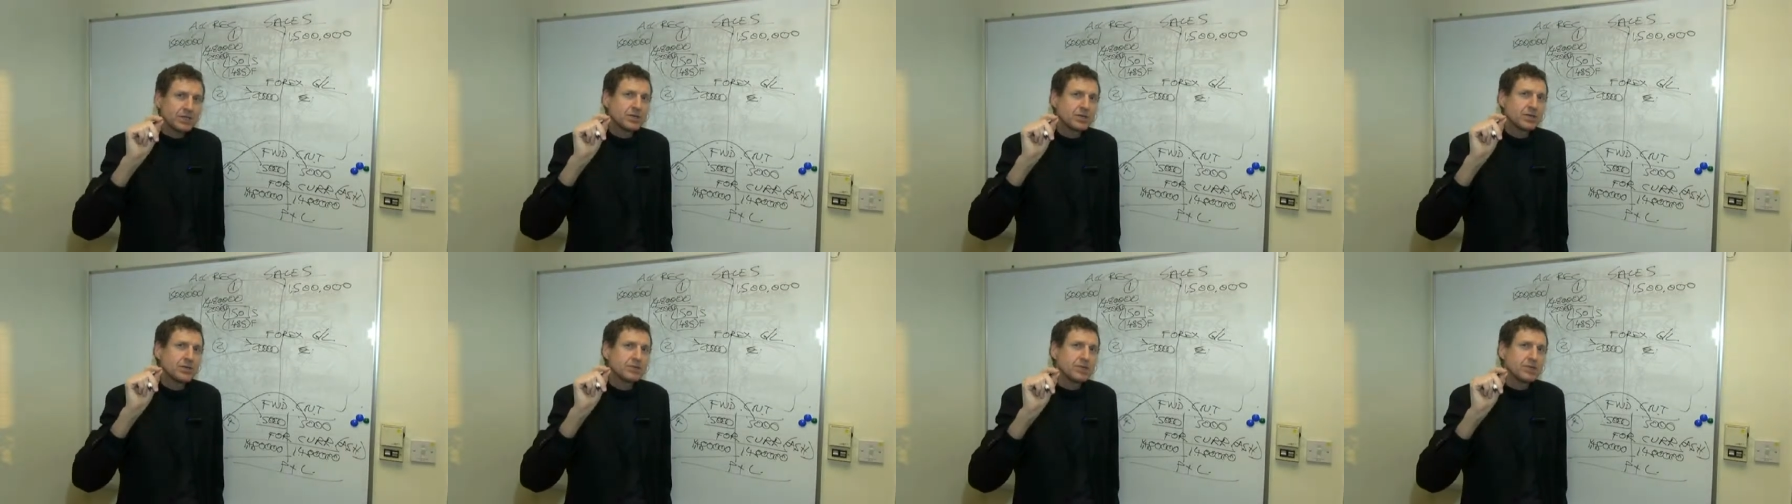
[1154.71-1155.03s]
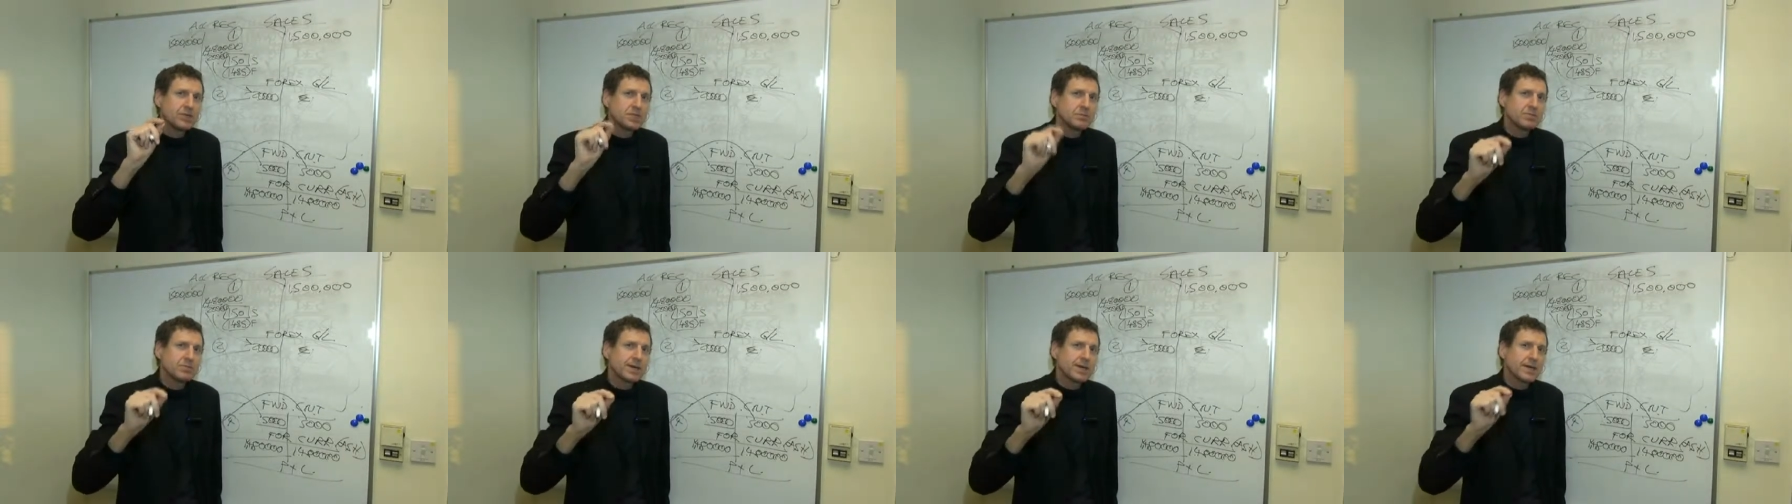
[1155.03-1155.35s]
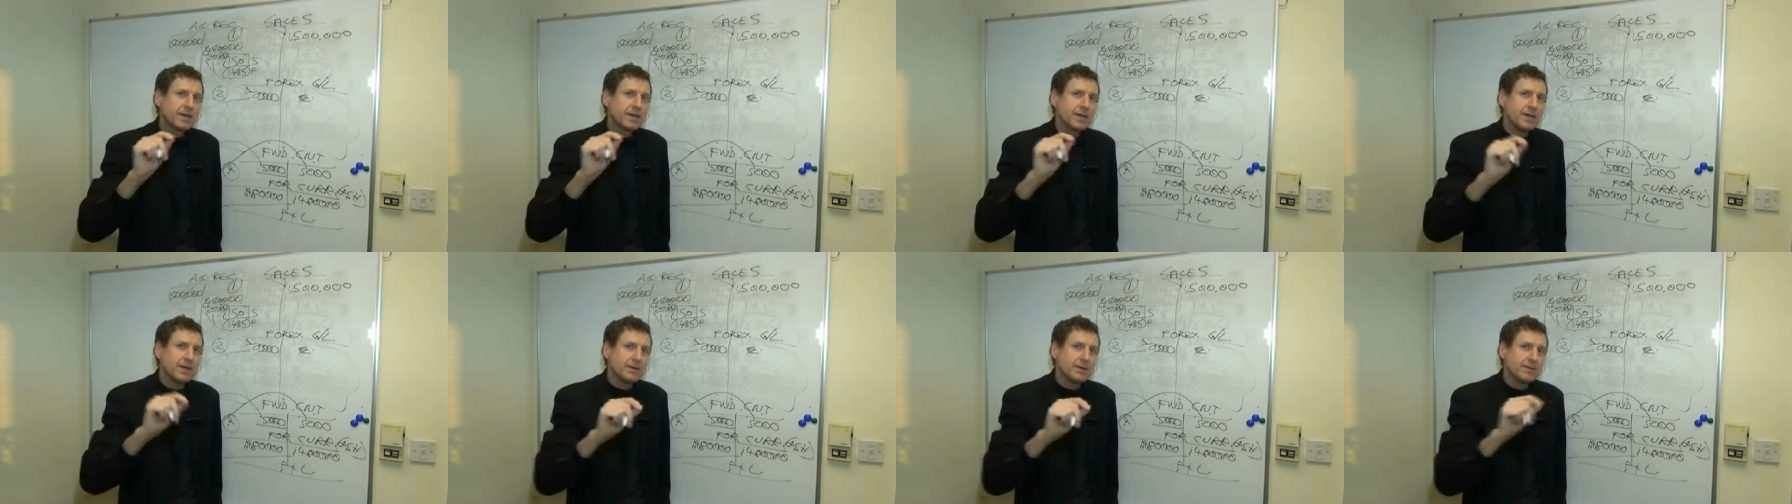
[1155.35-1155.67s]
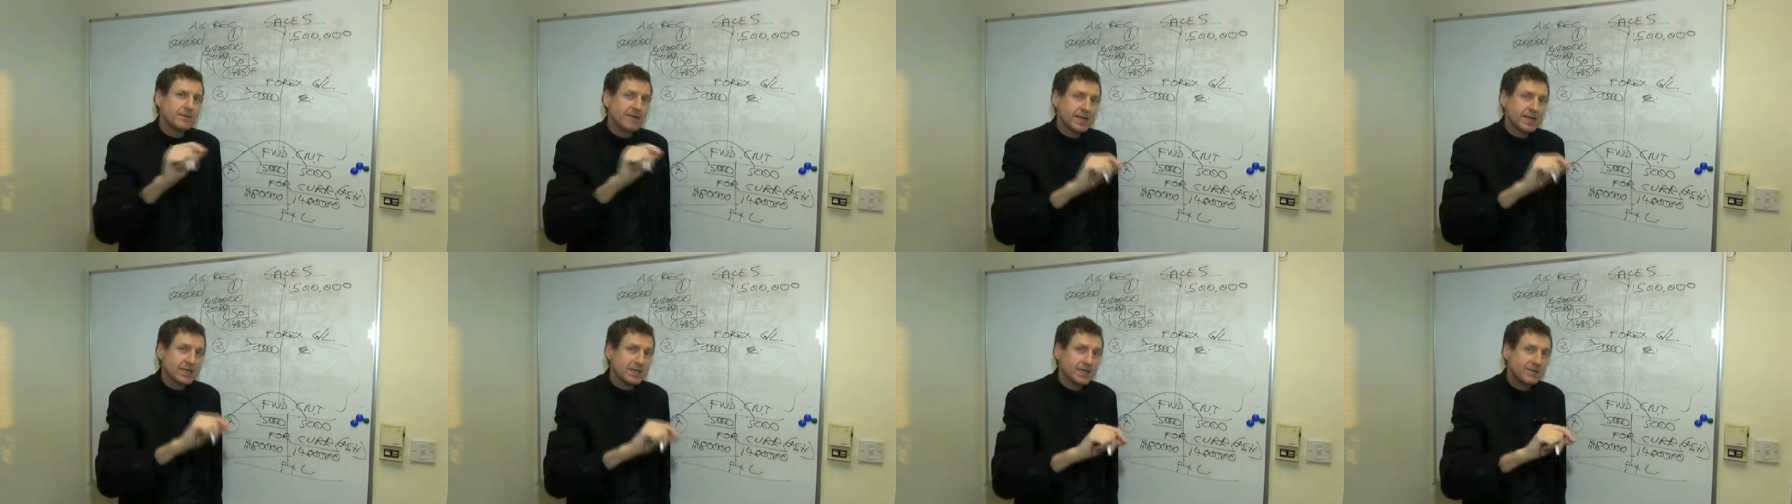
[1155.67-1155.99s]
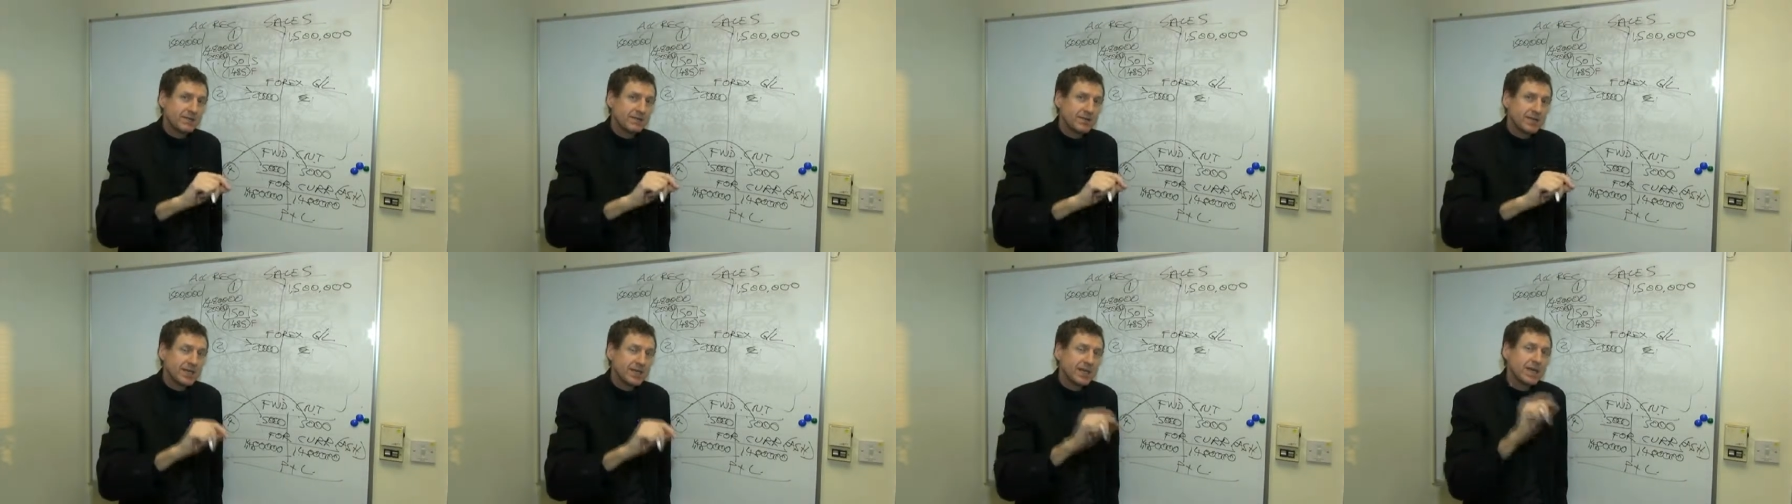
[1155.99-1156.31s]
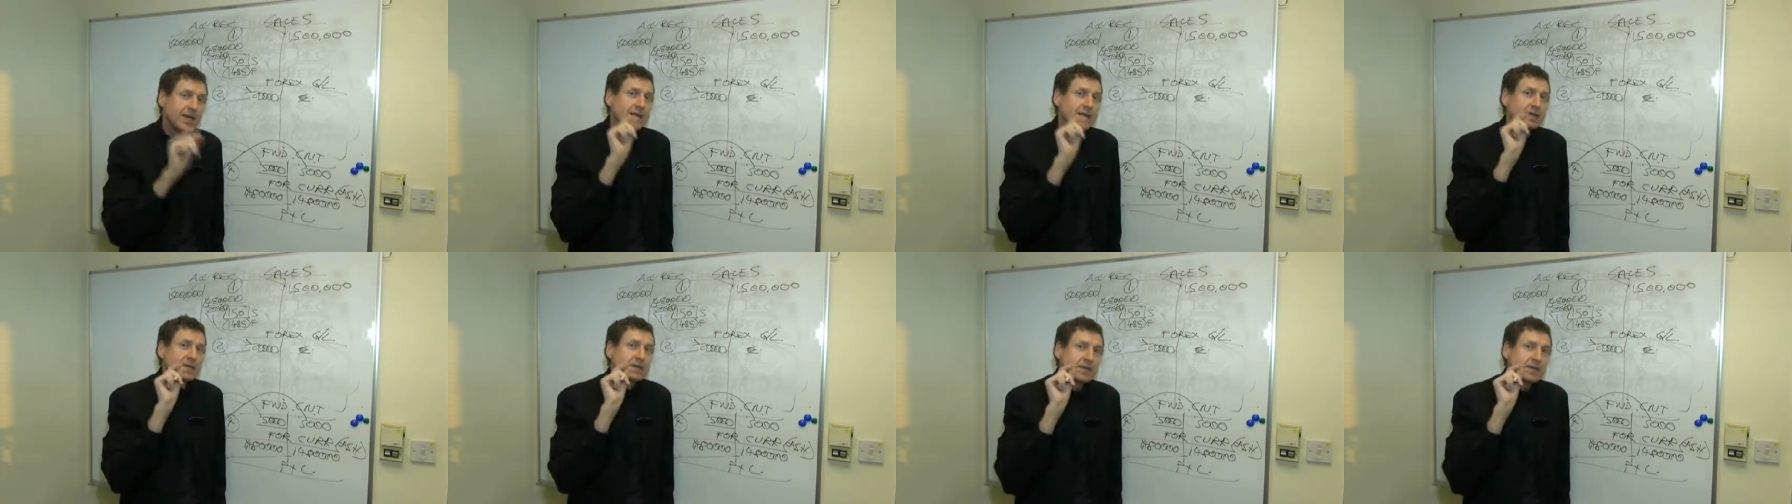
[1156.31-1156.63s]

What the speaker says: to do this speculative activity,